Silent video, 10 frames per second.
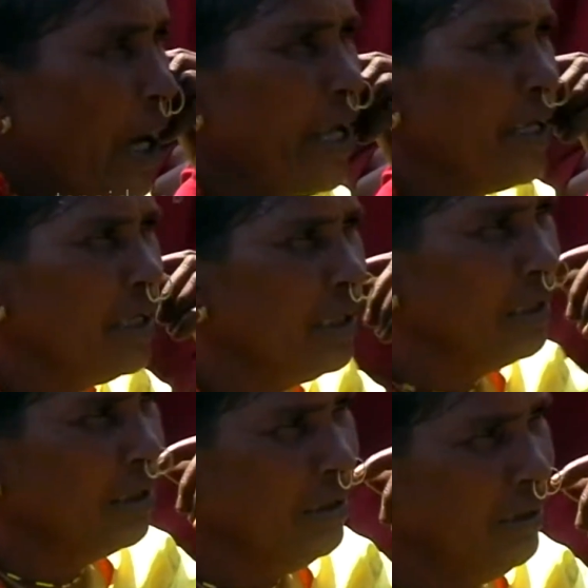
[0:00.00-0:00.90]
they are
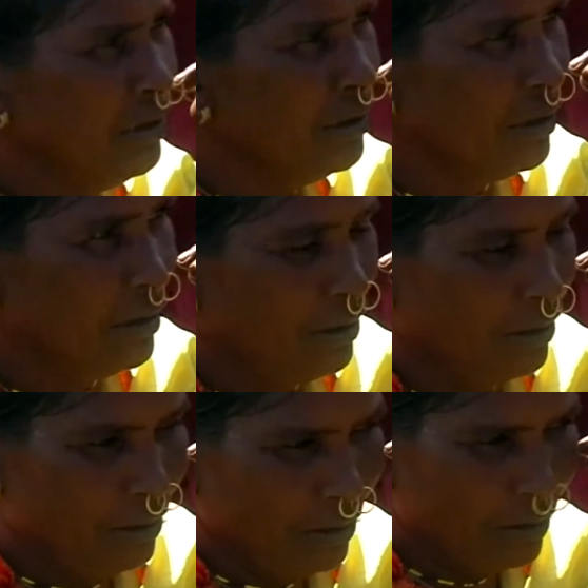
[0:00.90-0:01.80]
not able to
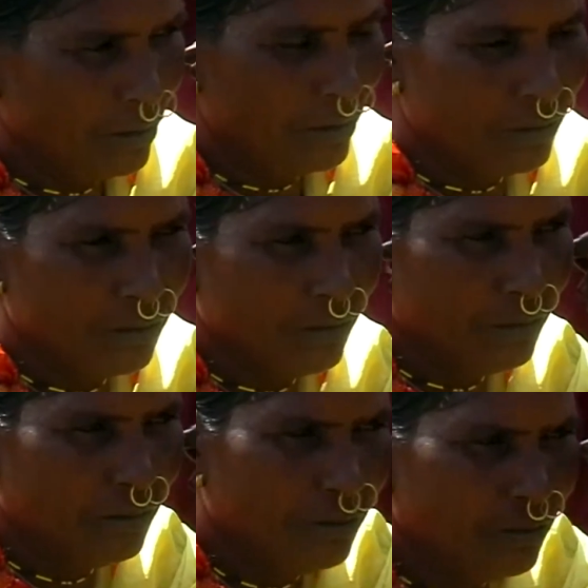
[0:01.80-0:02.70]
purchase the
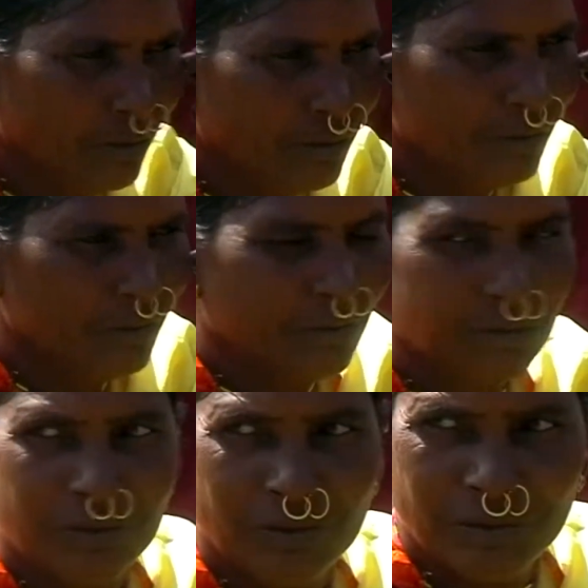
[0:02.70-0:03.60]
vegetables and market
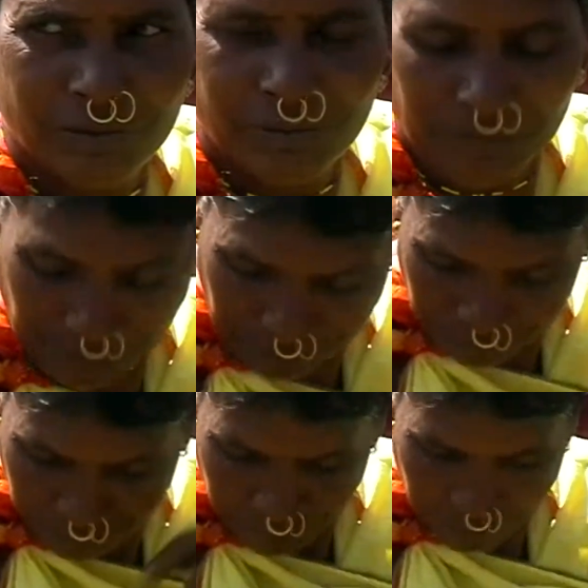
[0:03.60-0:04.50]
it.
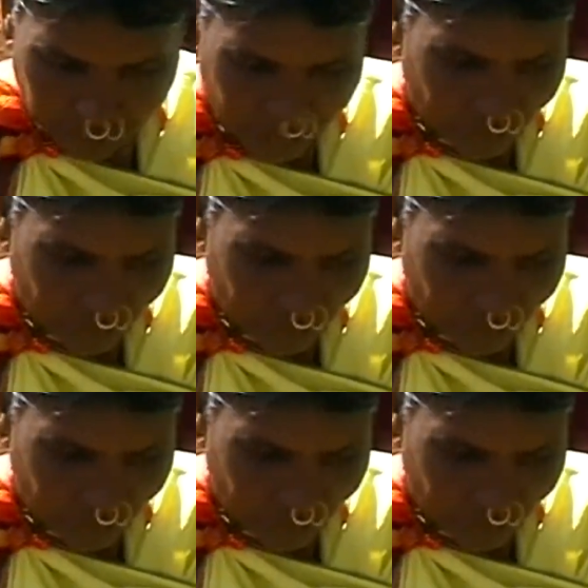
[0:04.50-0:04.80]
There is a need